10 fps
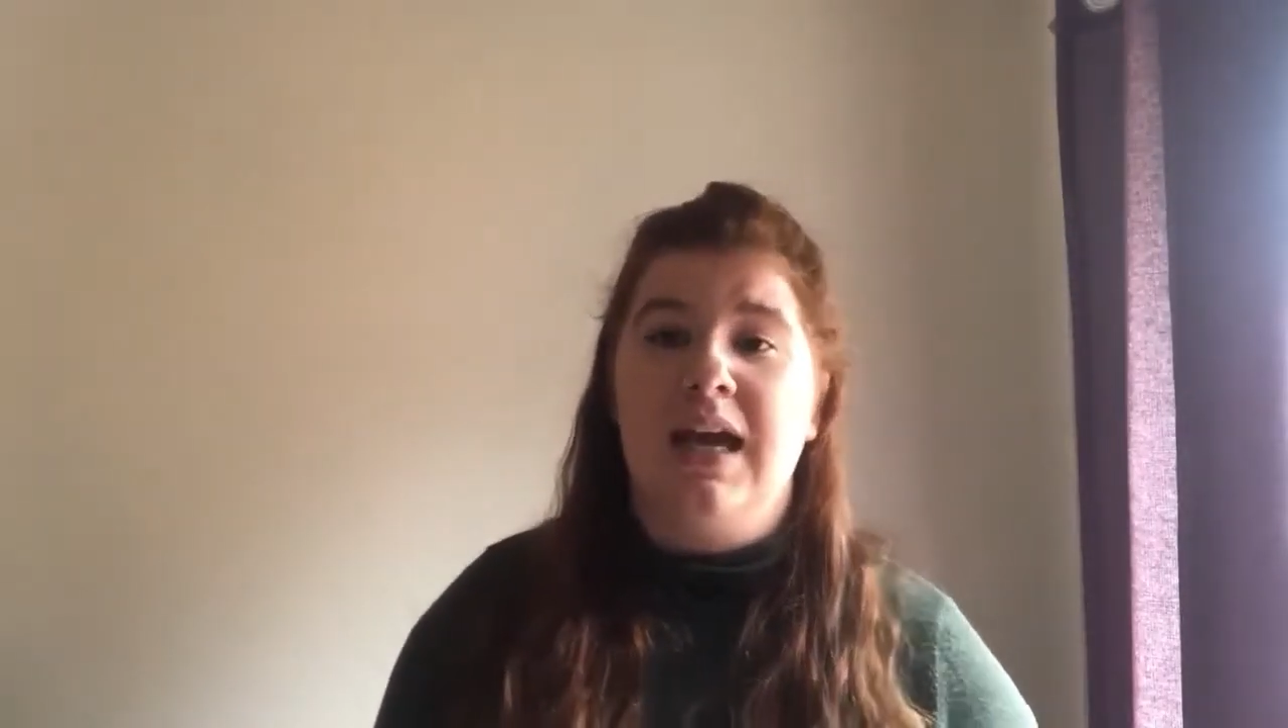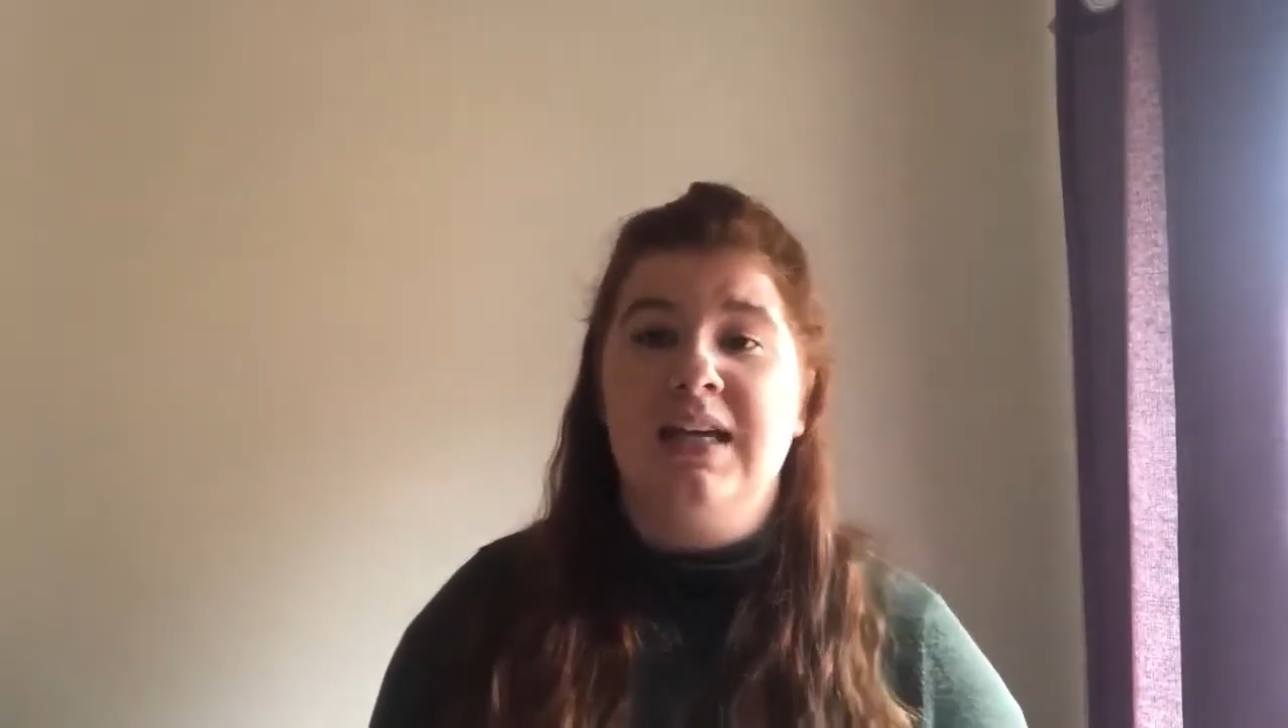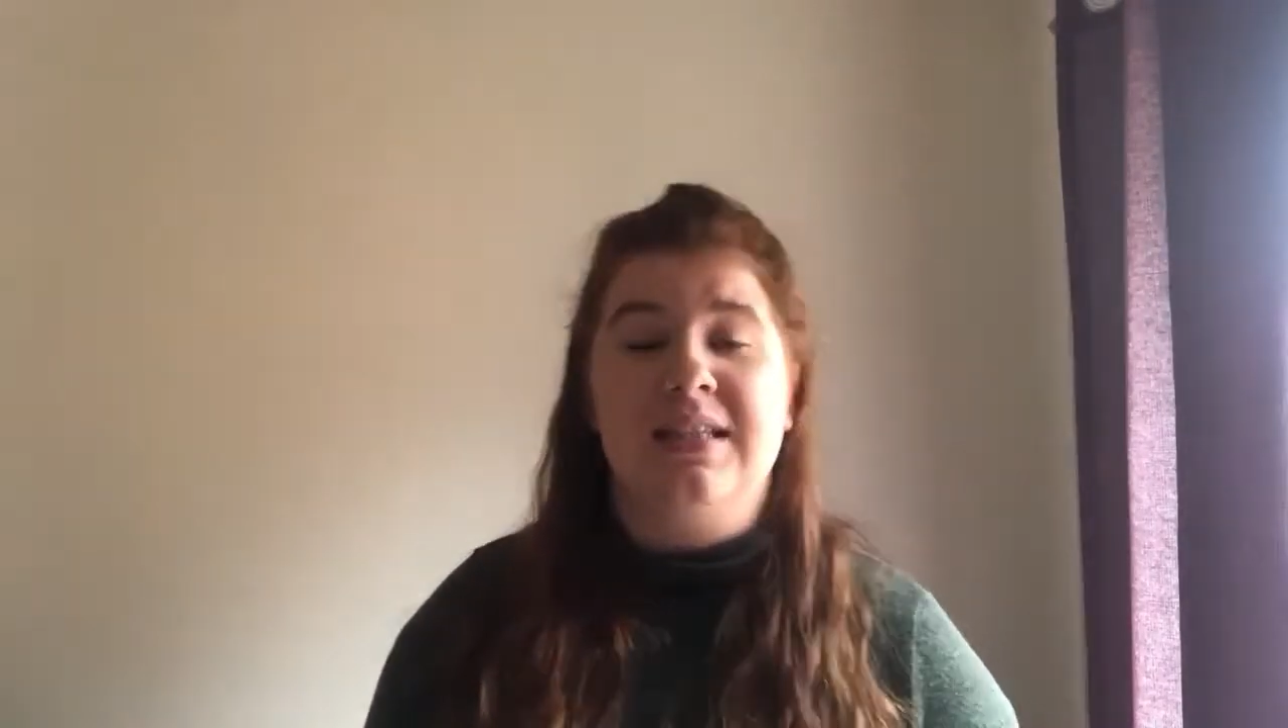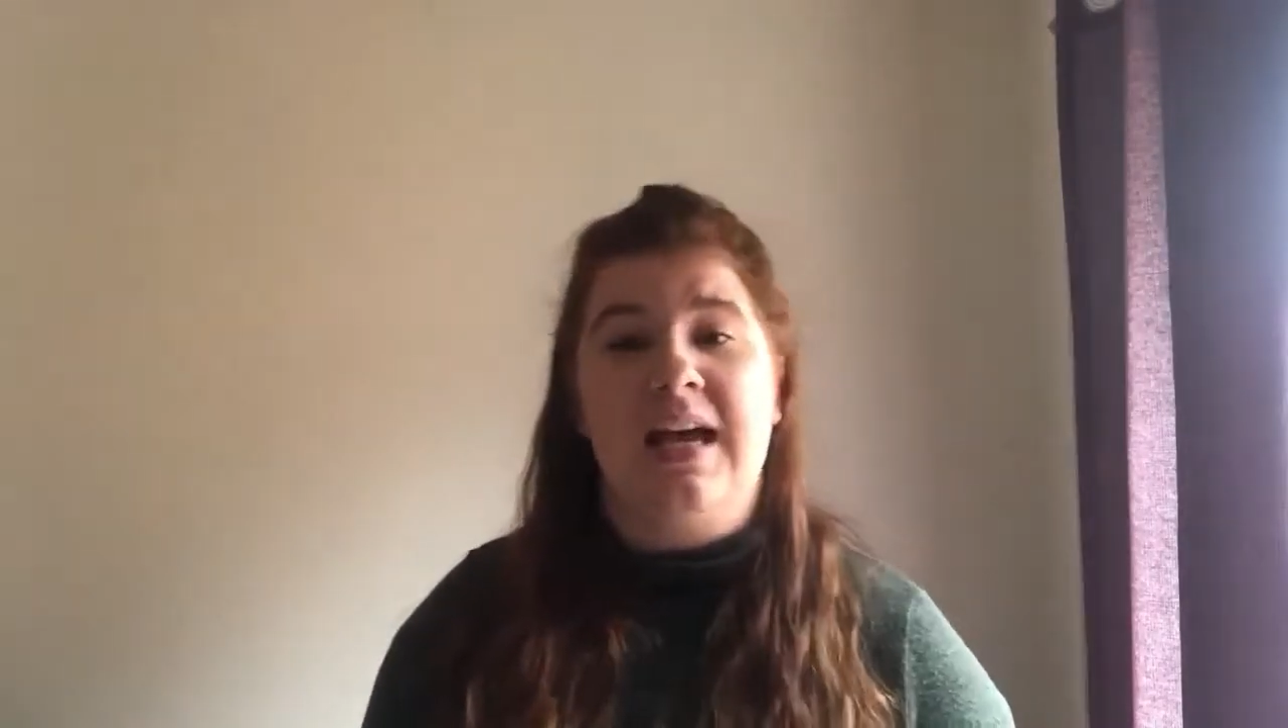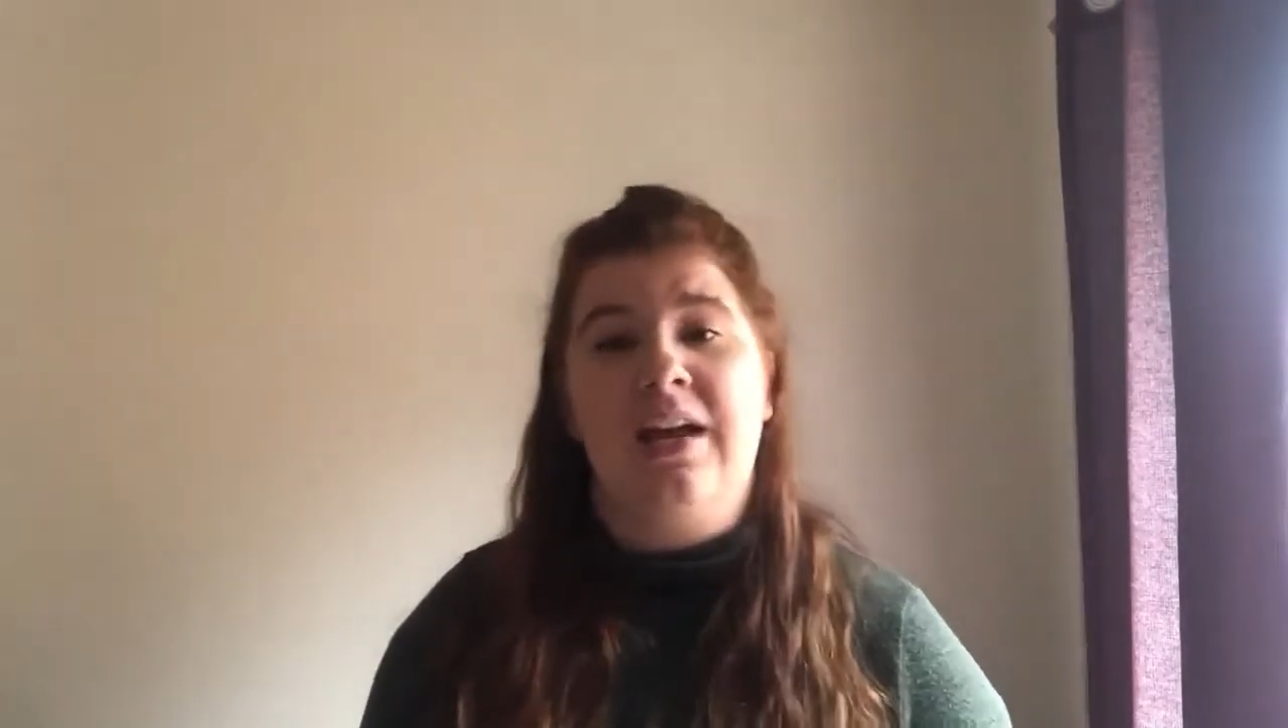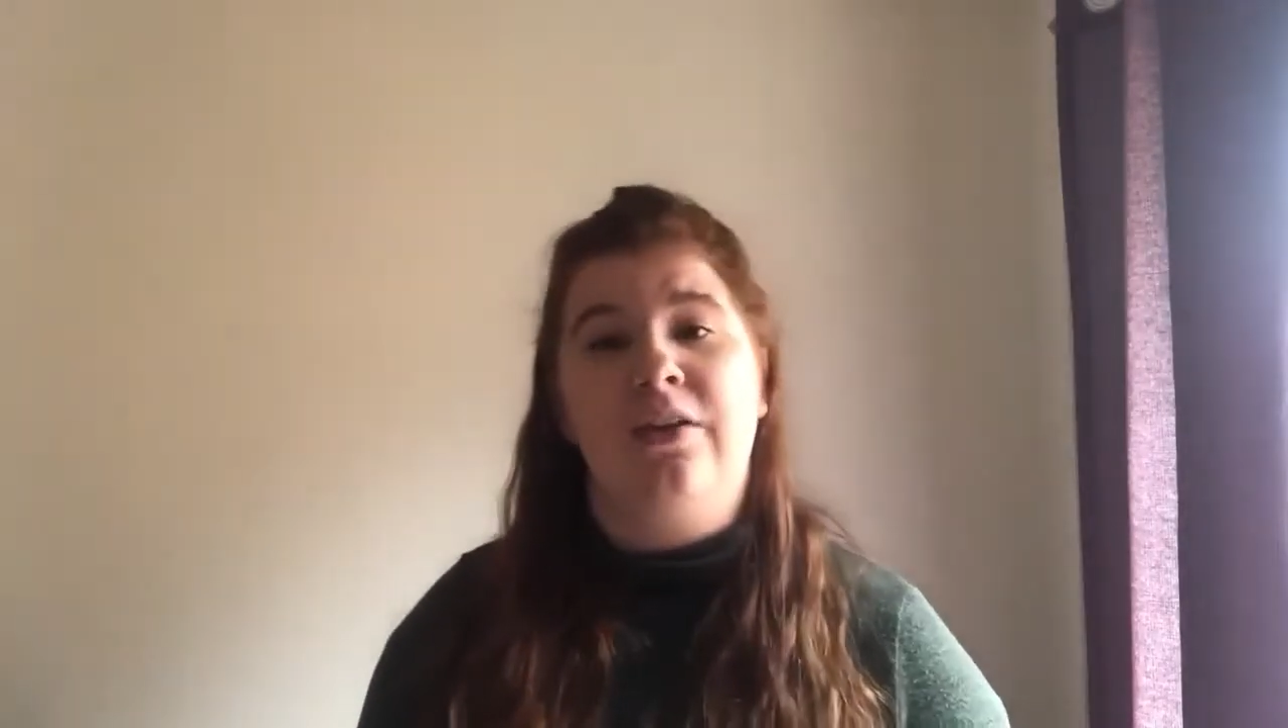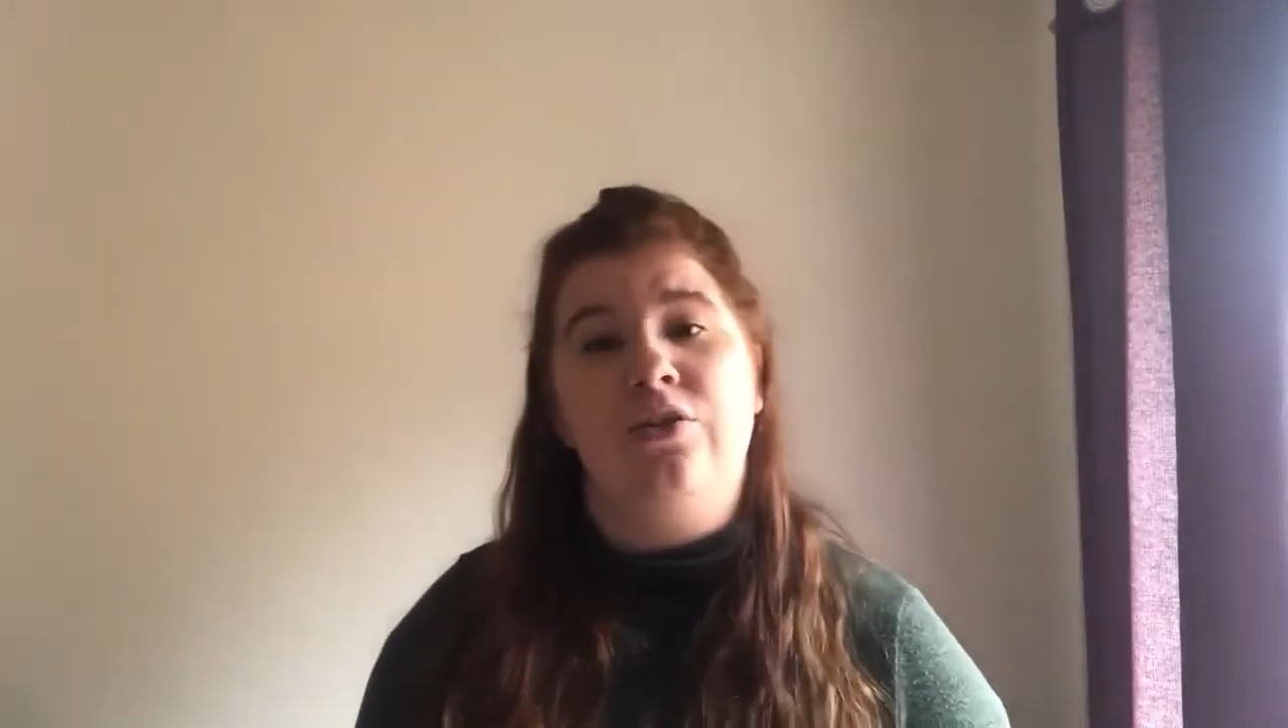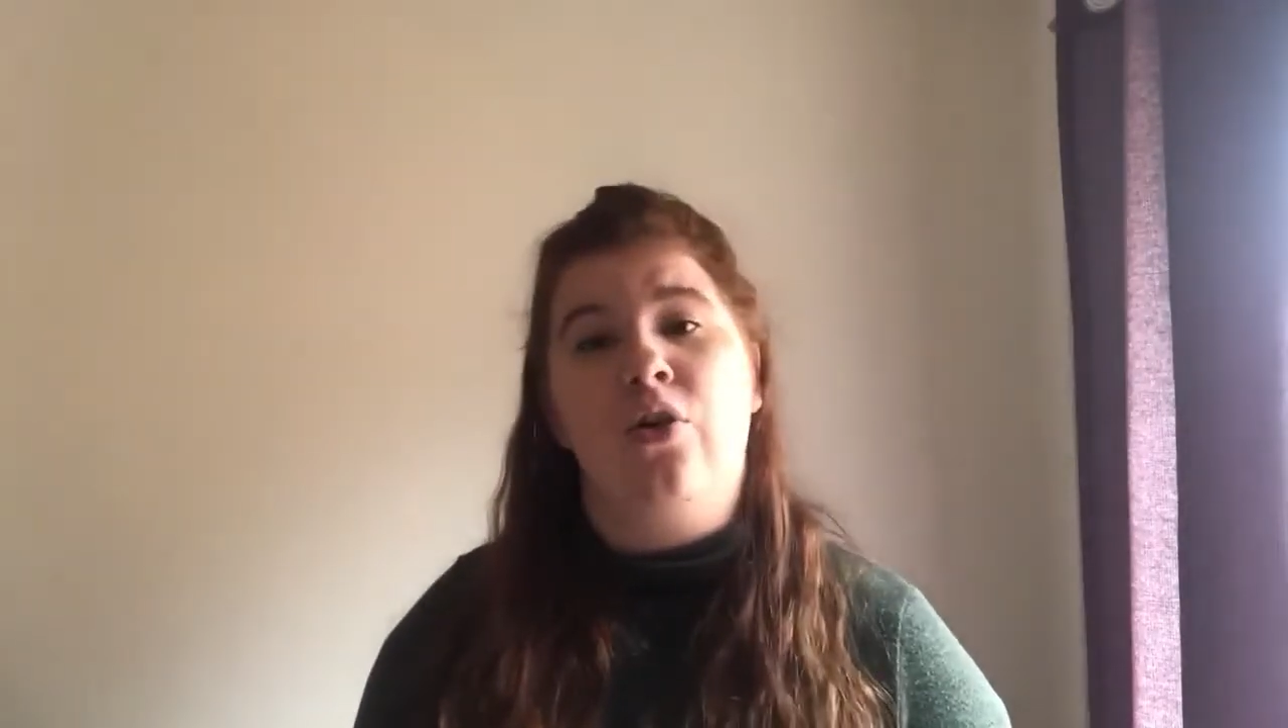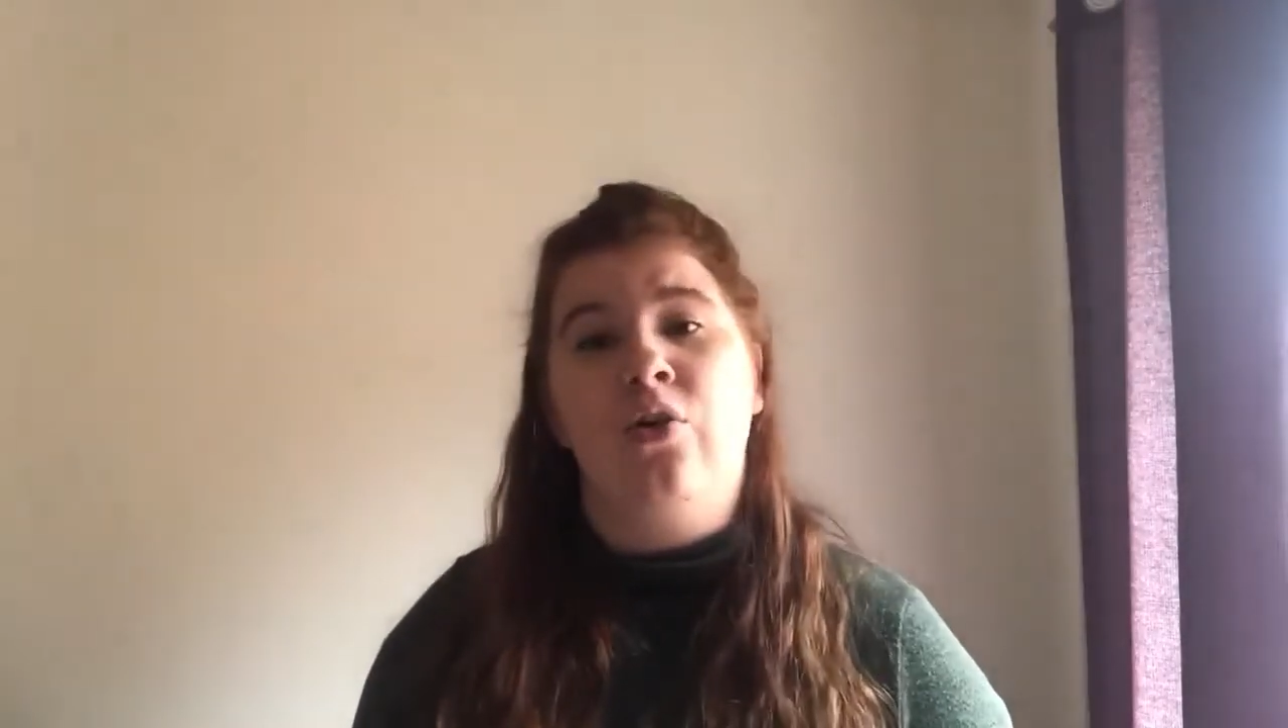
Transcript: is that it